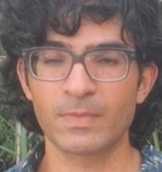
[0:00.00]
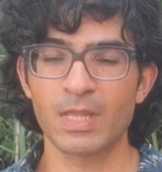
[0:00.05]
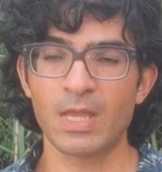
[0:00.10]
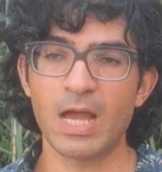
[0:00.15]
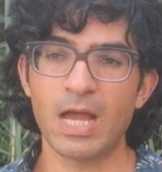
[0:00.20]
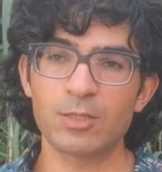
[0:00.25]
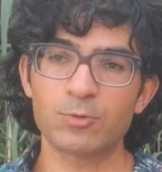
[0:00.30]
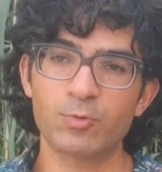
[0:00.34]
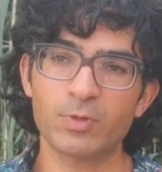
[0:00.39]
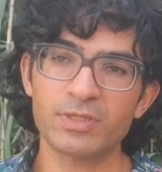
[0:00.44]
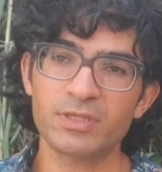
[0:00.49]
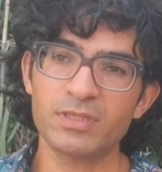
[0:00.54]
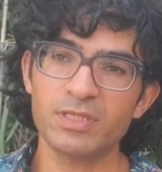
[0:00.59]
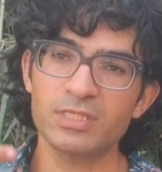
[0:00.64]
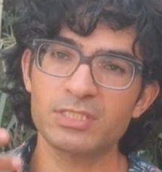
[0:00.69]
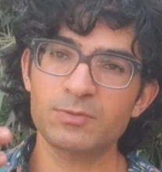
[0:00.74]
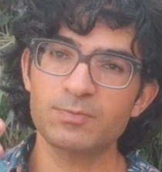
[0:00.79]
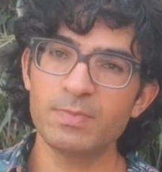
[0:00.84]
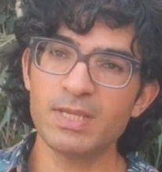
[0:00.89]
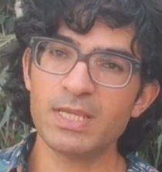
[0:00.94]
And what
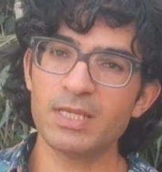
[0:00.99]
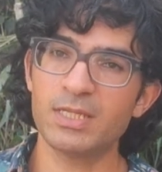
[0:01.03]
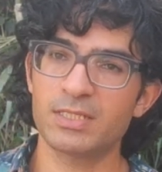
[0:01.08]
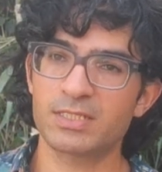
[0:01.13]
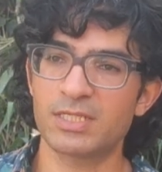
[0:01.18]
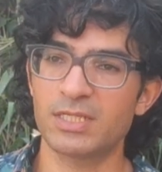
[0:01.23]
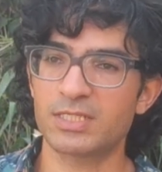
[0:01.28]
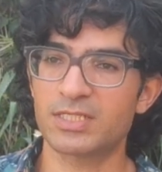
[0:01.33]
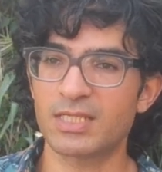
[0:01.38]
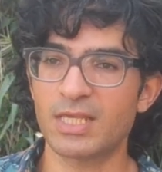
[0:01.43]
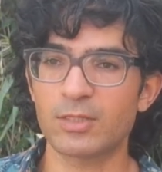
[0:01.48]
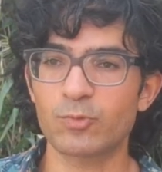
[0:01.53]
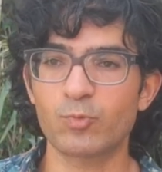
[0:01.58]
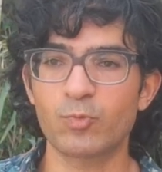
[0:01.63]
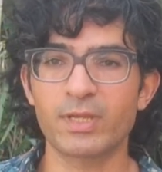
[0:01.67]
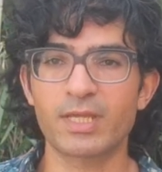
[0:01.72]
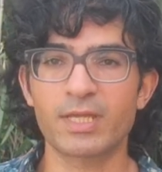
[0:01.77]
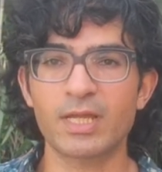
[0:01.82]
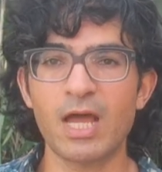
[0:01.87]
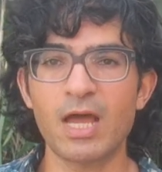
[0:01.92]
this means is that
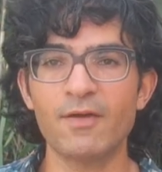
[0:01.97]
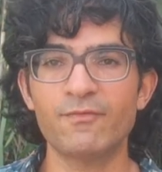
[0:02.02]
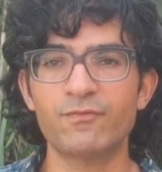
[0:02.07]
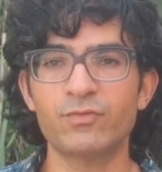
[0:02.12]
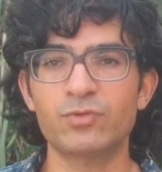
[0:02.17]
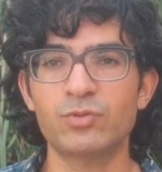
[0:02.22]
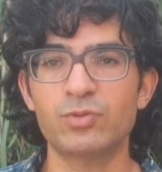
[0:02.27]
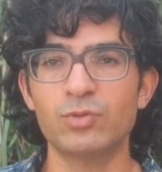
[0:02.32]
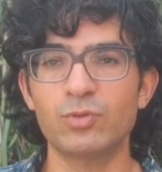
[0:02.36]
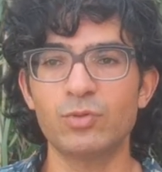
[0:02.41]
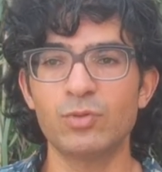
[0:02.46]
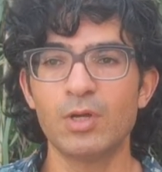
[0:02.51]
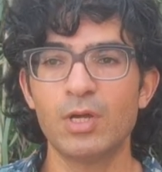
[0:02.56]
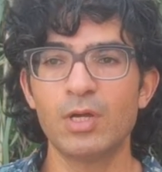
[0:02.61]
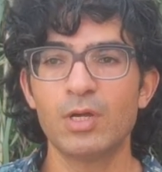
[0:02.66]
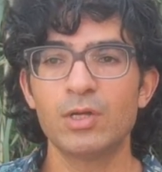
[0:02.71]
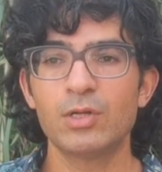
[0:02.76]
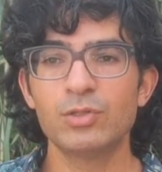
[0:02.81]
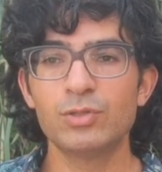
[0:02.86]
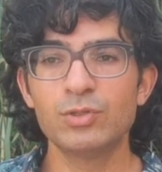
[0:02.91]
we have to
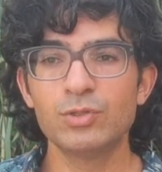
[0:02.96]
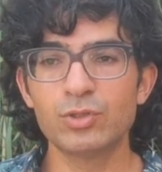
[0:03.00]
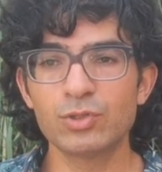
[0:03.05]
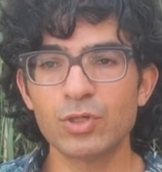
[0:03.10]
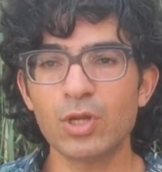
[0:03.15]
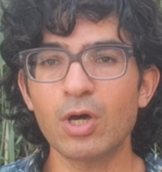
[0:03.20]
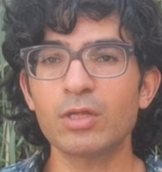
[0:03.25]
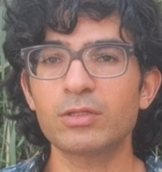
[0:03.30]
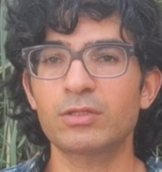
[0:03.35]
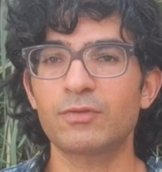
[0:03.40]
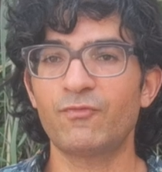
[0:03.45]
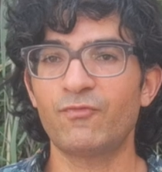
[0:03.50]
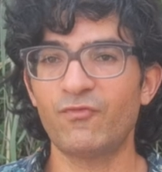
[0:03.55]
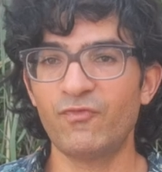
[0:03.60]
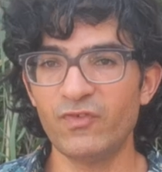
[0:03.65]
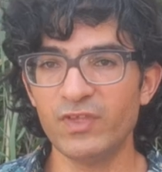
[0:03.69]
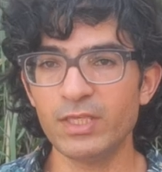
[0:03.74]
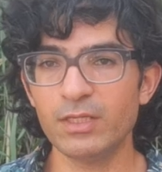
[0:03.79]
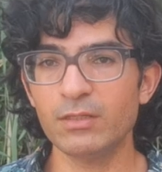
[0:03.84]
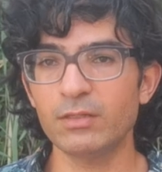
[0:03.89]
not
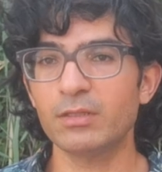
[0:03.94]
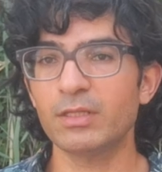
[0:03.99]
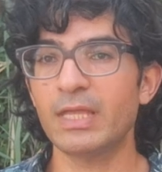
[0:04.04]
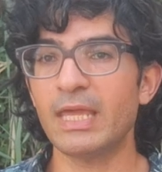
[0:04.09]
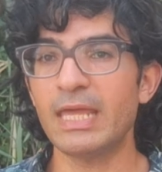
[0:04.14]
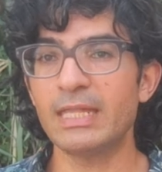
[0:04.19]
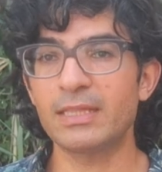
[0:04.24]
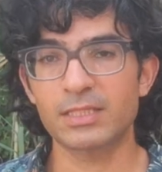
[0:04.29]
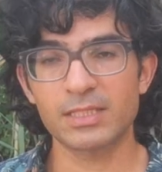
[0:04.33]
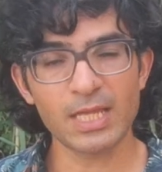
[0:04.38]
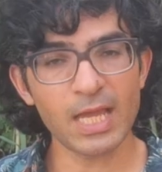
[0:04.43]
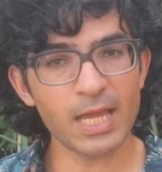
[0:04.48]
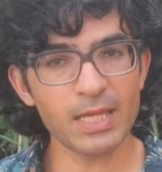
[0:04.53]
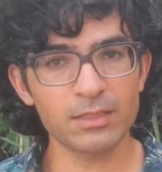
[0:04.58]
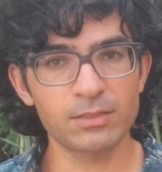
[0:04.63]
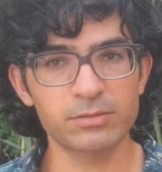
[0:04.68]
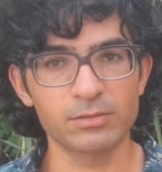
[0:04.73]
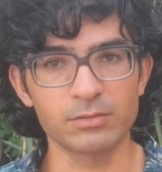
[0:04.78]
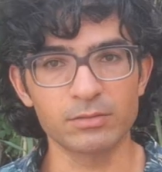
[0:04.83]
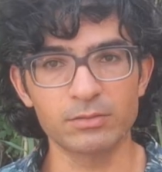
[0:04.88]
feel
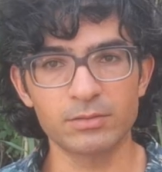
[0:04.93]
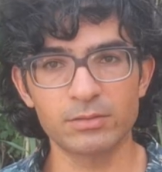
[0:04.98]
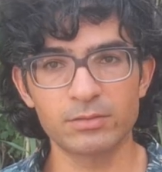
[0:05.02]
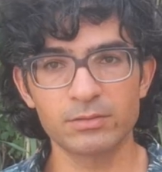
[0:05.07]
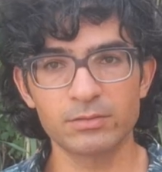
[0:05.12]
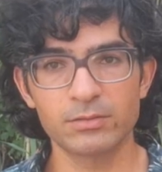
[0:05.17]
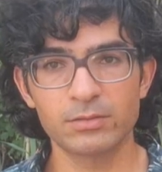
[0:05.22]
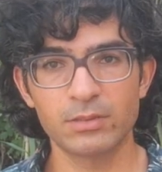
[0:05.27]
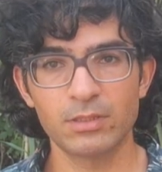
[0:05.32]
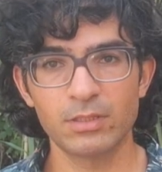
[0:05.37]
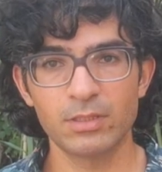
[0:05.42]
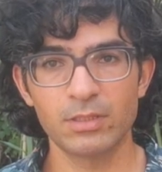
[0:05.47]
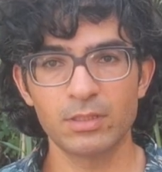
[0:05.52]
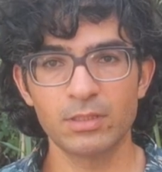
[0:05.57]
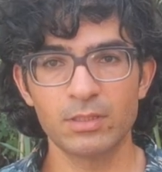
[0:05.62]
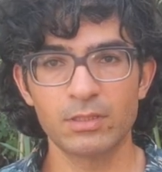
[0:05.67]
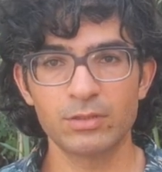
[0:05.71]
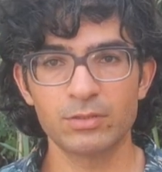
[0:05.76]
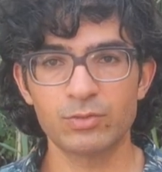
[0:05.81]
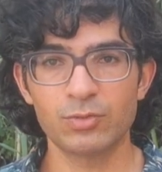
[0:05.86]
entitled
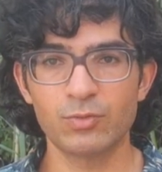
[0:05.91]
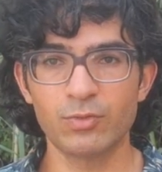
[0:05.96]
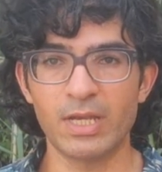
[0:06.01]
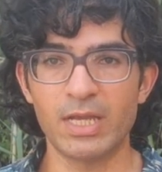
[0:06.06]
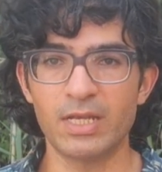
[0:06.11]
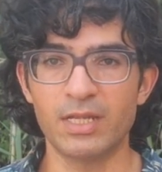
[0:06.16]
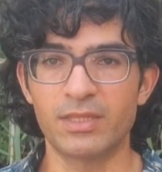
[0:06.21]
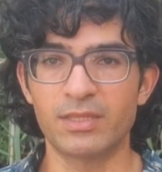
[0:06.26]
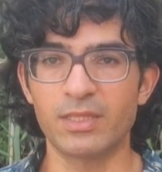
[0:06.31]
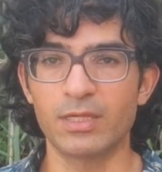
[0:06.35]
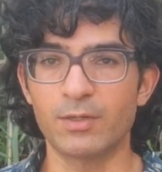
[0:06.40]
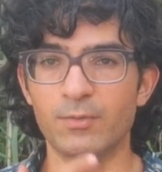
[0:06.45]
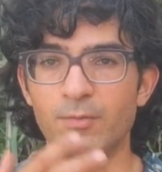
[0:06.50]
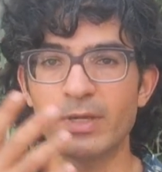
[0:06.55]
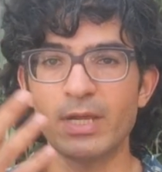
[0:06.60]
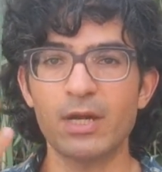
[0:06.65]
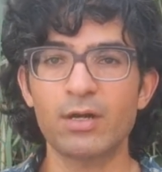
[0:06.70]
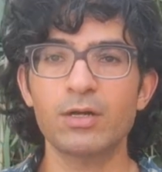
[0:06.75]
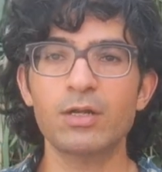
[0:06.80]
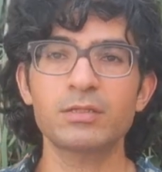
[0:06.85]
to anything.
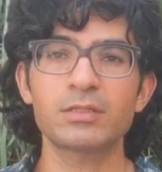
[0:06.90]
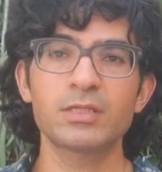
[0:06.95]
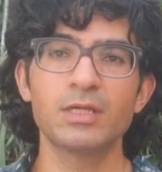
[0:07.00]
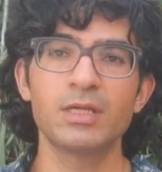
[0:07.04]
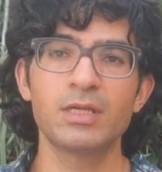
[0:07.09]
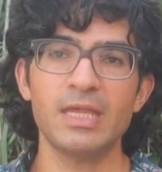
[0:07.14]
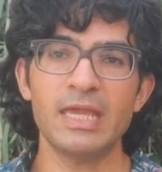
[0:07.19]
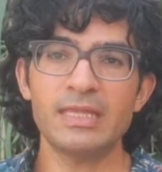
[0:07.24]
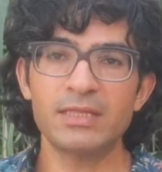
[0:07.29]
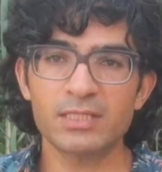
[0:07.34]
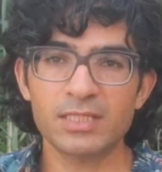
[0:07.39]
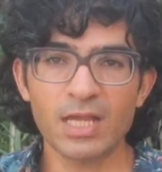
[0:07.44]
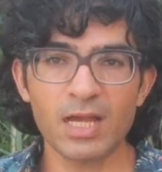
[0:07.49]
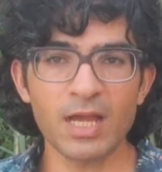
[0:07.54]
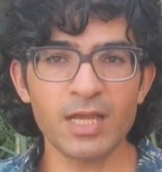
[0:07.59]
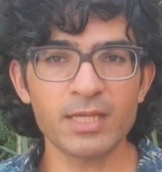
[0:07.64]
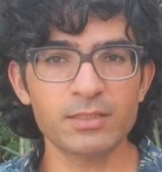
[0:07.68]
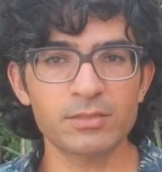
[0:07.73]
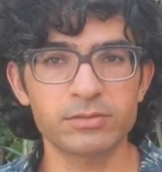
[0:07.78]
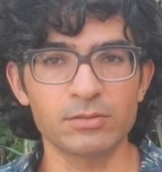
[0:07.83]
We are not
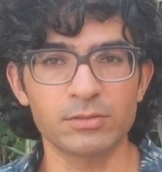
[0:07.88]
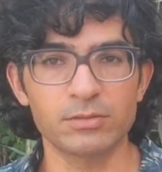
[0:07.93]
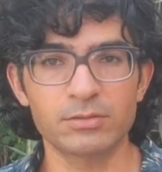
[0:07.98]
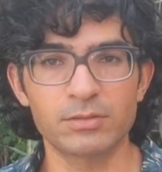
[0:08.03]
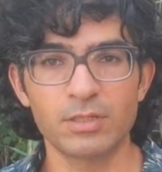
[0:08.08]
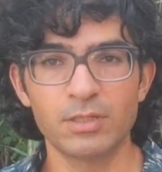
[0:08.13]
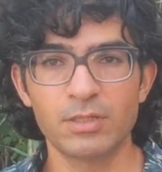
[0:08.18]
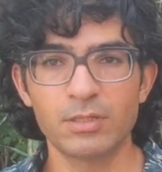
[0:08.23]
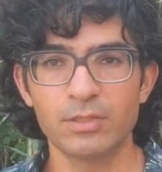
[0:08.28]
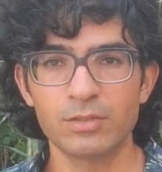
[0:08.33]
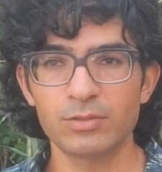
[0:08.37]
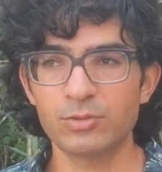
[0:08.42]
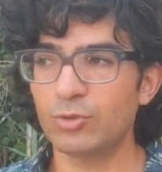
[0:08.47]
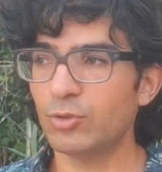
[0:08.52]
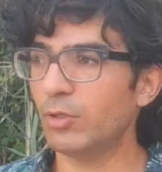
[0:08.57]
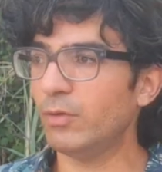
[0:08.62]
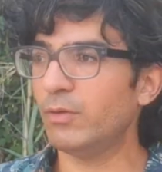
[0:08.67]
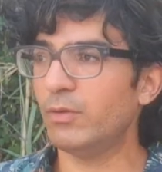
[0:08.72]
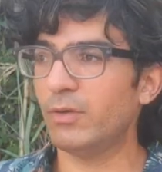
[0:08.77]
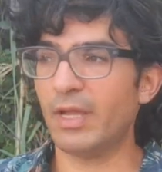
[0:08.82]
entitled
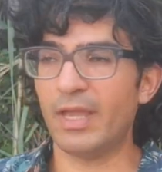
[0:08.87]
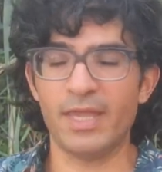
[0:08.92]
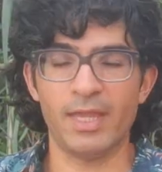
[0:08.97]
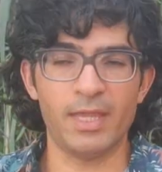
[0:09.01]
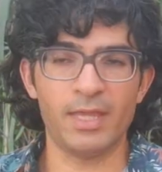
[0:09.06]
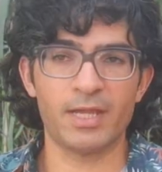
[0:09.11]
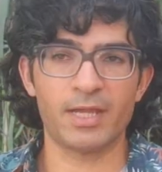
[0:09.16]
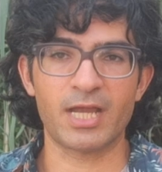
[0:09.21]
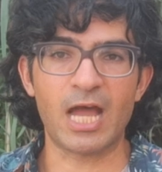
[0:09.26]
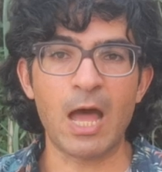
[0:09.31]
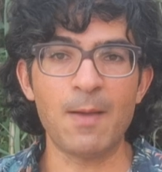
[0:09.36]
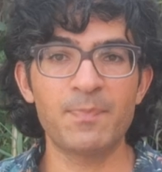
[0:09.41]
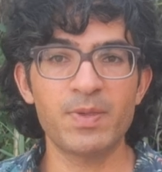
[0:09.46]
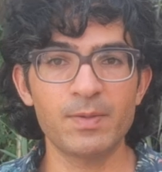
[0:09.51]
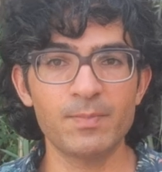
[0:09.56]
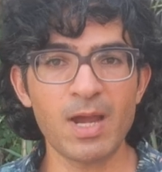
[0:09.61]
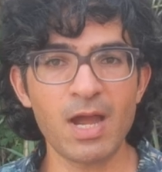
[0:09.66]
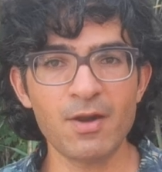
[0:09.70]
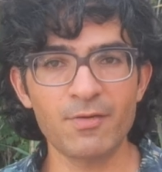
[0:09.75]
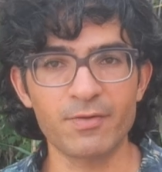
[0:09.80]
to a
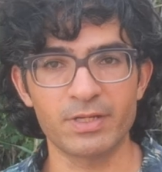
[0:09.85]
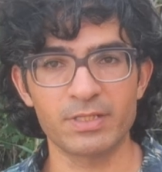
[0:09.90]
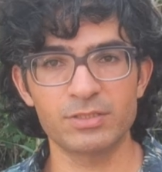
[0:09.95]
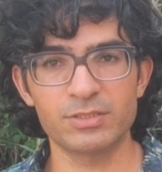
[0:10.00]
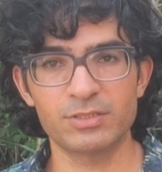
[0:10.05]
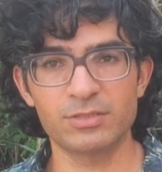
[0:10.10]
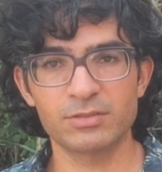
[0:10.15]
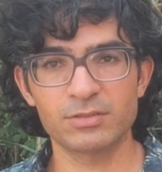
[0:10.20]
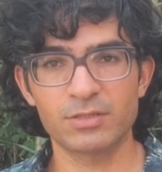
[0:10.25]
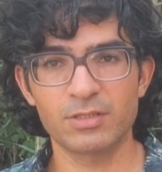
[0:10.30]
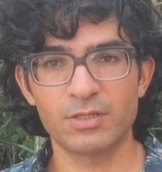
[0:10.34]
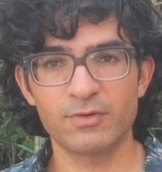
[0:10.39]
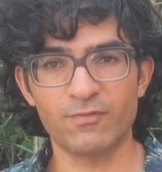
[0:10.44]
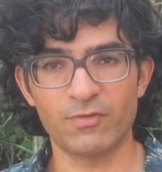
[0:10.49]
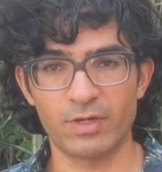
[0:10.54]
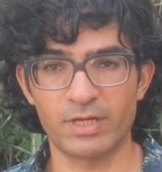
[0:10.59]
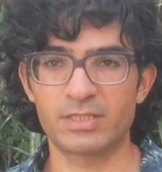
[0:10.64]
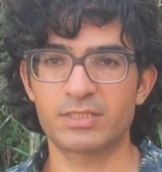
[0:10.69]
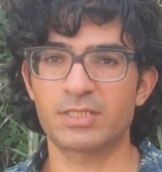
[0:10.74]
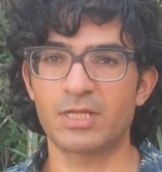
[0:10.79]
happy marriage,
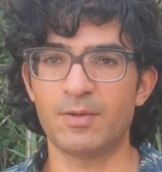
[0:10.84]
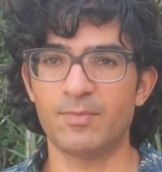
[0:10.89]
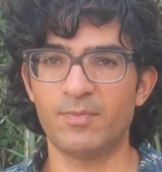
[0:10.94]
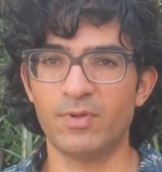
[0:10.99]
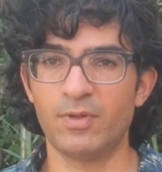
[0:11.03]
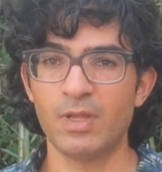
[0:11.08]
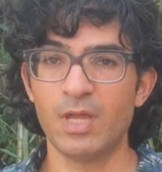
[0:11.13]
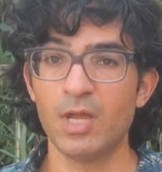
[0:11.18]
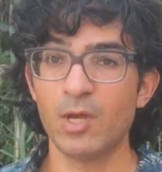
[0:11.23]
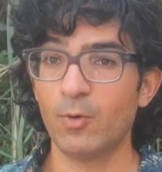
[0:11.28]
for example.